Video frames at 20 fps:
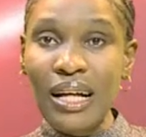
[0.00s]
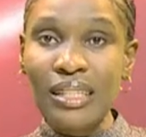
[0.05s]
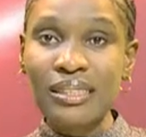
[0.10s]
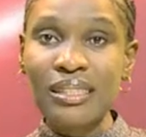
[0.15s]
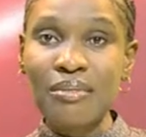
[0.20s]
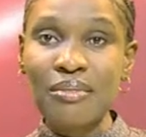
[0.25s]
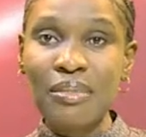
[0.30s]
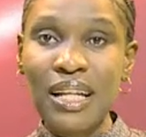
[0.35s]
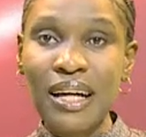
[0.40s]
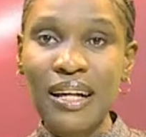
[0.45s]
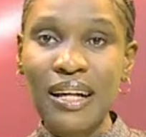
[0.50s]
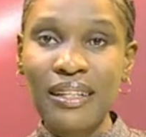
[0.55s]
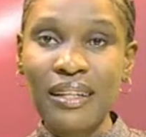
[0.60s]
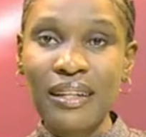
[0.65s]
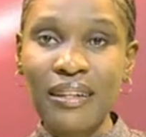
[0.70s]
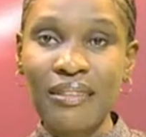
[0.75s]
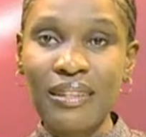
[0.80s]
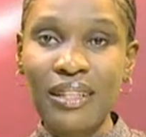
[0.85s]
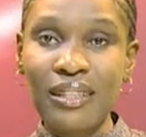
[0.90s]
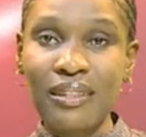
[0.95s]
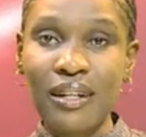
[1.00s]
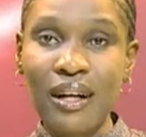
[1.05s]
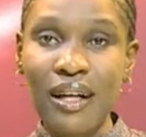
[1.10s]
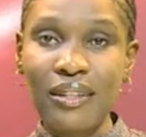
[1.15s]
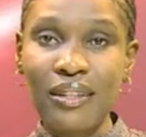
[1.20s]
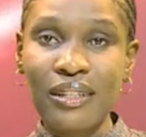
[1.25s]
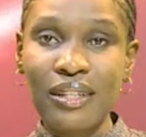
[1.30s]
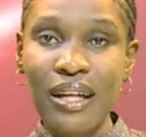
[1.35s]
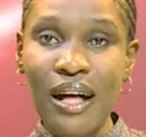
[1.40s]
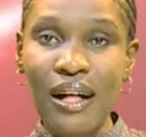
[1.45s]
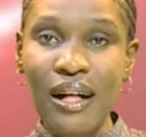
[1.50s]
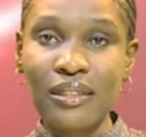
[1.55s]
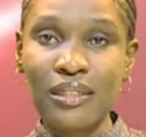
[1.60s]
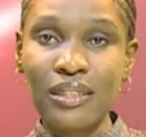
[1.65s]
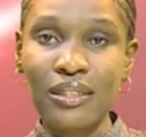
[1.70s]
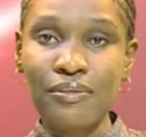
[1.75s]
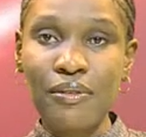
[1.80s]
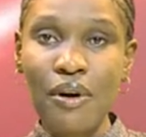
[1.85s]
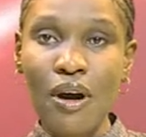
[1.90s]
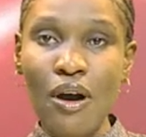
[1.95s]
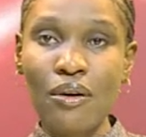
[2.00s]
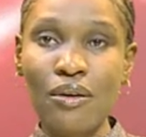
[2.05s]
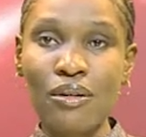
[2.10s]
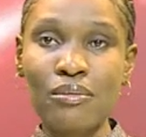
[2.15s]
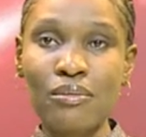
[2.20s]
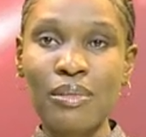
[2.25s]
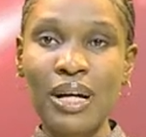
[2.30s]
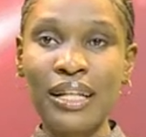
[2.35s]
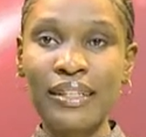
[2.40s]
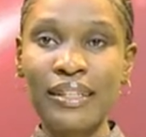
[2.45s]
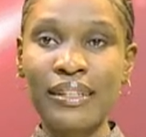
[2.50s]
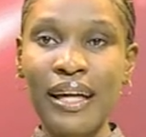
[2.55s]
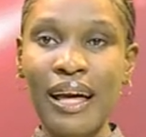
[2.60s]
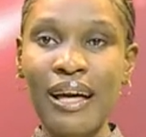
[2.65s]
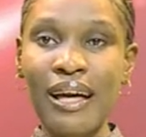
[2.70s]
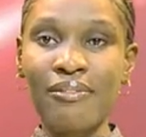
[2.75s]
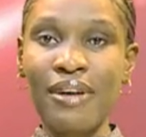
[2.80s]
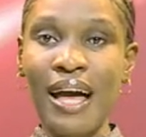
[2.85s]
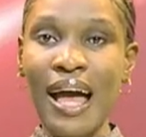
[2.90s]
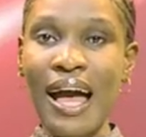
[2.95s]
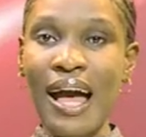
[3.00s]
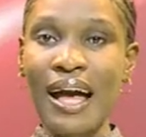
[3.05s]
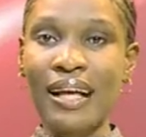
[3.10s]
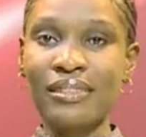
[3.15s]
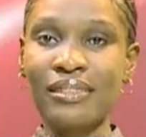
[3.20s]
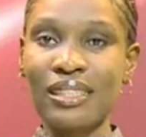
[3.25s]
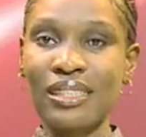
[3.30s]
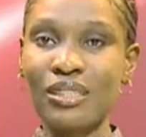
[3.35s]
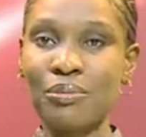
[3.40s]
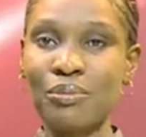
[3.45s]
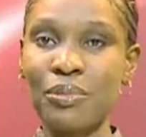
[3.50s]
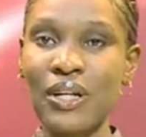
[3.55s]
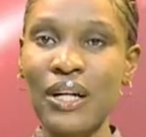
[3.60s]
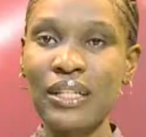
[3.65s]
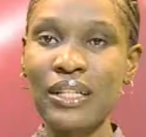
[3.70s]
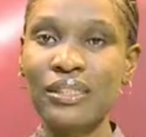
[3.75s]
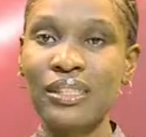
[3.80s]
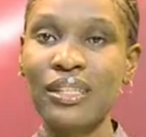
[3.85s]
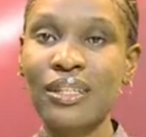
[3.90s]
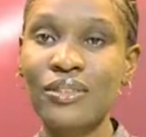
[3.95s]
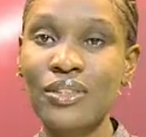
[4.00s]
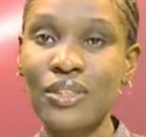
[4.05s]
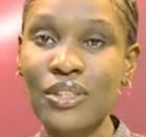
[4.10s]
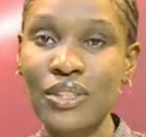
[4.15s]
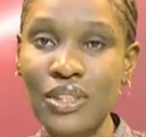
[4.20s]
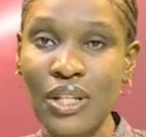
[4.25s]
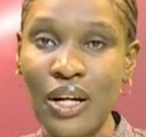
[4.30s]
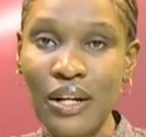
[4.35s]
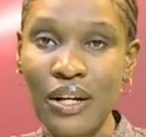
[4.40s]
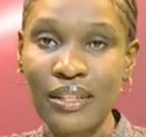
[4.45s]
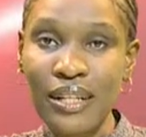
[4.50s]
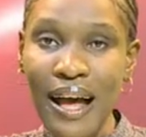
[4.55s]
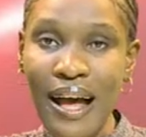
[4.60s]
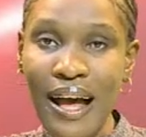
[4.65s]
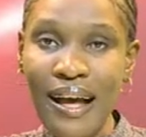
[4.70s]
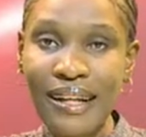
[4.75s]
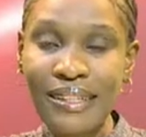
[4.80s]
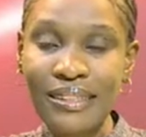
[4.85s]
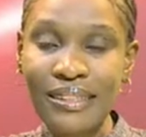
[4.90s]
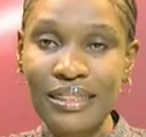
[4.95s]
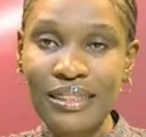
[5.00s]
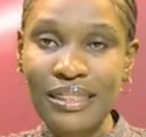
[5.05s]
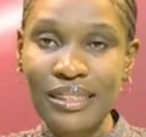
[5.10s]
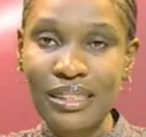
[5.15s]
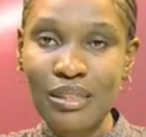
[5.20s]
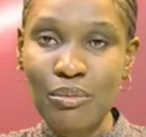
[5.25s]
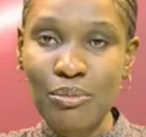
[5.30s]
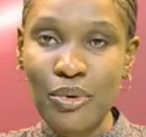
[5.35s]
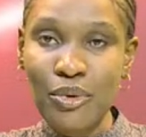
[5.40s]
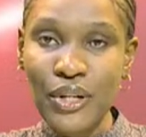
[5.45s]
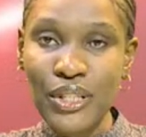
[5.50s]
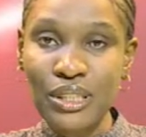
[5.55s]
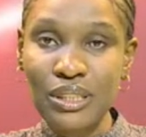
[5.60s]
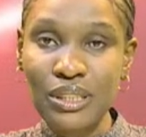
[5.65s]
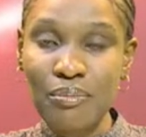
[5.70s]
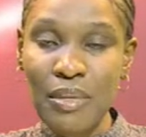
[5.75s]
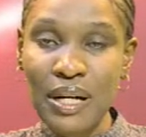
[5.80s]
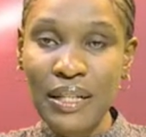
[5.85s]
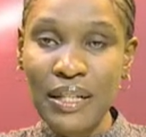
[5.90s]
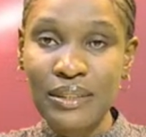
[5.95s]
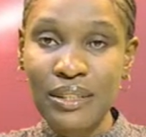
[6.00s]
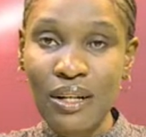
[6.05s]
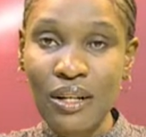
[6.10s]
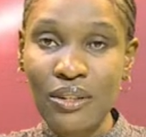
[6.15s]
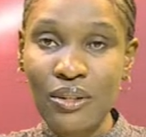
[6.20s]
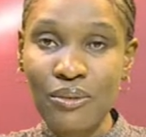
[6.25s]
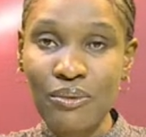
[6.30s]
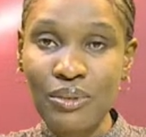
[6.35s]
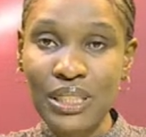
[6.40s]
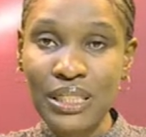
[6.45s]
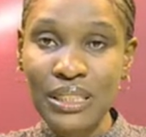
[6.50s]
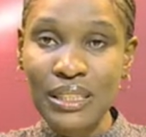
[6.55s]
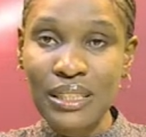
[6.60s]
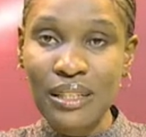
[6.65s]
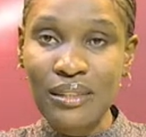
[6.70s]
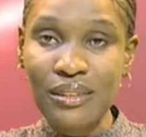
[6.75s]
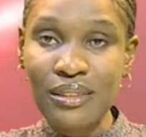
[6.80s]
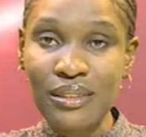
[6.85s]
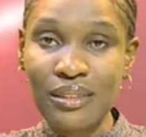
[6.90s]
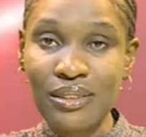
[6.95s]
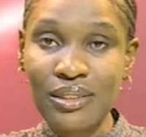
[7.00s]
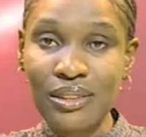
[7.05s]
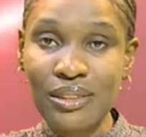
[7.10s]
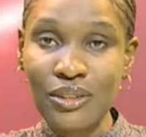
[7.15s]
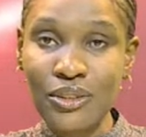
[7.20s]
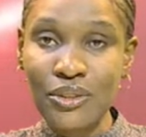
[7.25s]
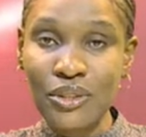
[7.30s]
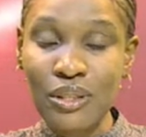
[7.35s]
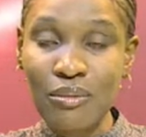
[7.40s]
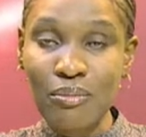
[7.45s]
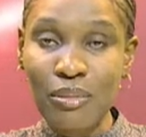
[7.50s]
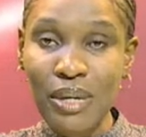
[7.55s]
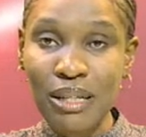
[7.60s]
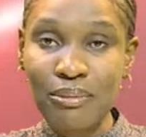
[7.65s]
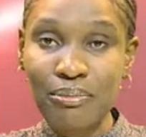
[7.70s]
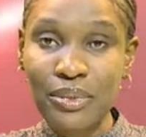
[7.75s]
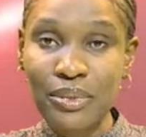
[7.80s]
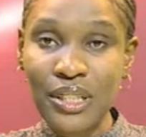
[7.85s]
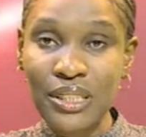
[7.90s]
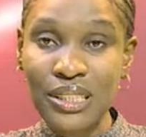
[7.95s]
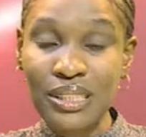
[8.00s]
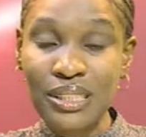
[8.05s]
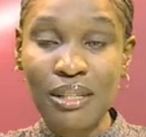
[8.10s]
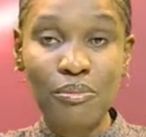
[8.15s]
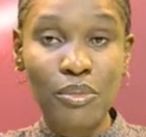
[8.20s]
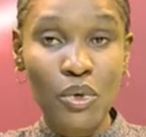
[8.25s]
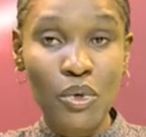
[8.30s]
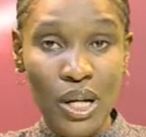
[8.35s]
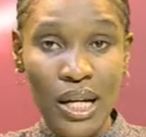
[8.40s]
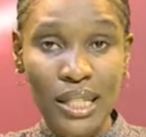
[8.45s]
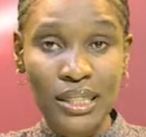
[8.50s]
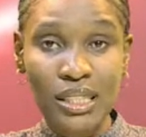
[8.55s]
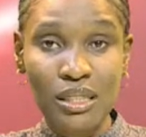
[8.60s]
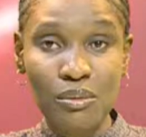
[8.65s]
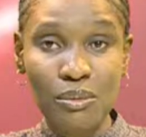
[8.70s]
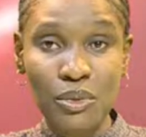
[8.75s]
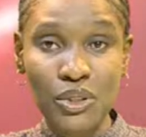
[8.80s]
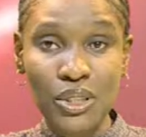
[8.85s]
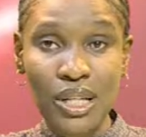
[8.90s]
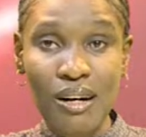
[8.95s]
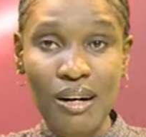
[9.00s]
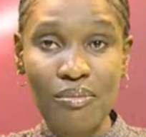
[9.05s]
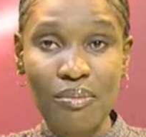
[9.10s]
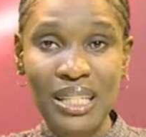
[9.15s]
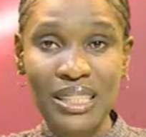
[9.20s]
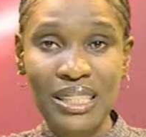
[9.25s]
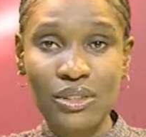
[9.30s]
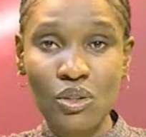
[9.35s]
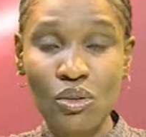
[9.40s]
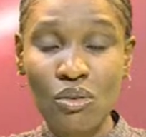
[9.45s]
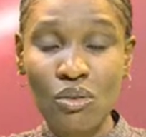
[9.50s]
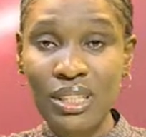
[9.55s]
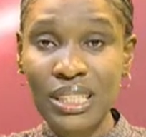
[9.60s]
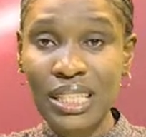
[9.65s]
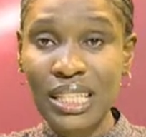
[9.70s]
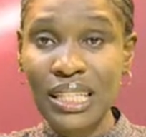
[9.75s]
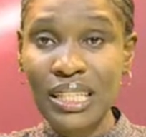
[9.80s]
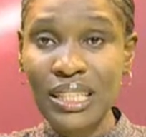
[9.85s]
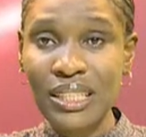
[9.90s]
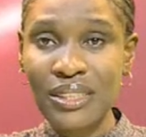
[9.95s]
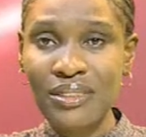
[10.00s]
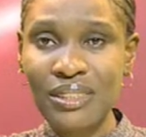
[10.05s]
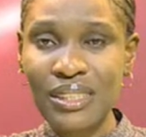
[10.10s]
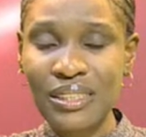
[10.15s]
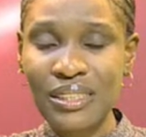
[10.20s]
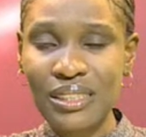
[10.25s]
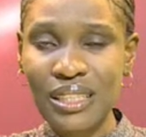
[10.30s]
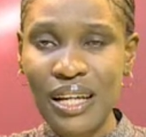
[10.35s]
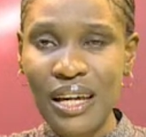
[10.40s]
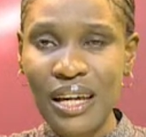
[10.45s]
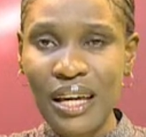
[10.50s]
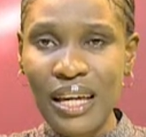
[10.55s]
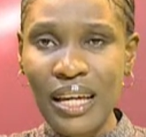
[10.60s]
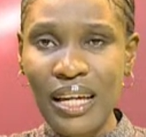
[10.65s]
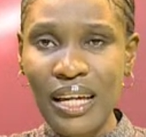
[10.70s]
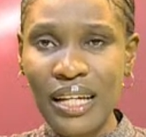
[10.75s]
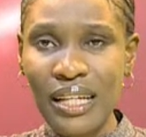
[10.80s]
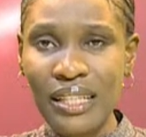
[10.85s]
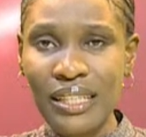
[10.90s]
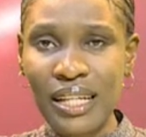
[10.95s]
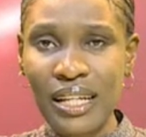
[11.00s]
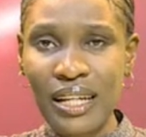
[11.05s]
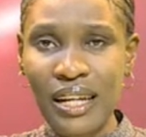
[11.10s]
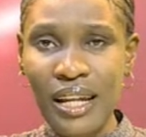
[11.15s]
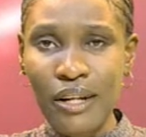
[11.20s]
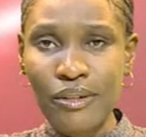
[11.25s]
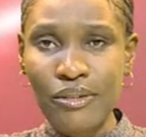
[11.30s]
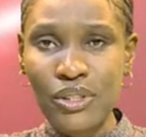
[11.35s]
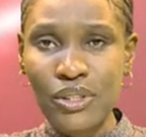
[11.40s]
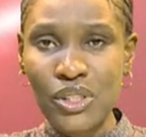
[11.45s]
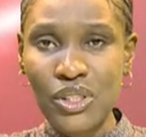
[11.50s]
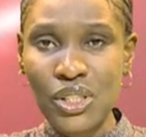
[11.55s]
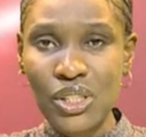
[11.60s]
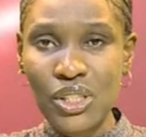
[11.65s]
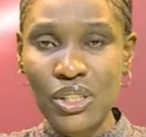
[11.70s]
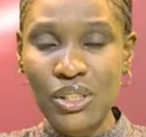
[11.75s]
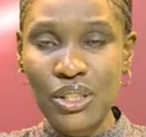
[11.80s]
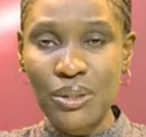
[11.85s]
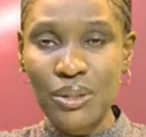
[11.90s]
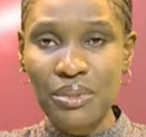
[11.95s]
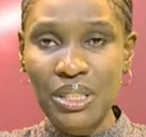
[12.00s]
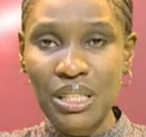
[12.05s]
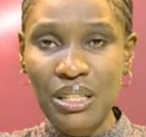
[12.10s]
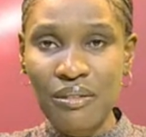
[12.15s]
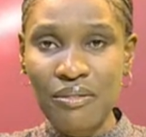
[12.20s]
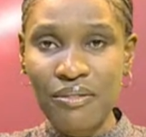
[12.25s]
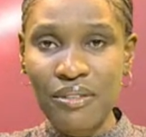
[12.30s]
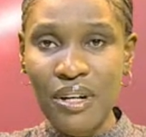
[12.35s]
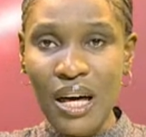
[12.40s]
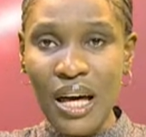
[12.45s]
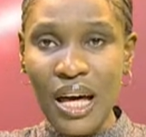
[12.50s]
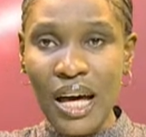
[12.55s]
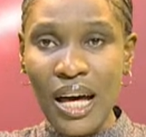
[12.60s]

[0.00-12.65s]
Similarly, the Northern Elders Forum, NEF, has expressed concern and disappointment on the recent decision by President Bola Tinubu's government over the increase in electricity tariff.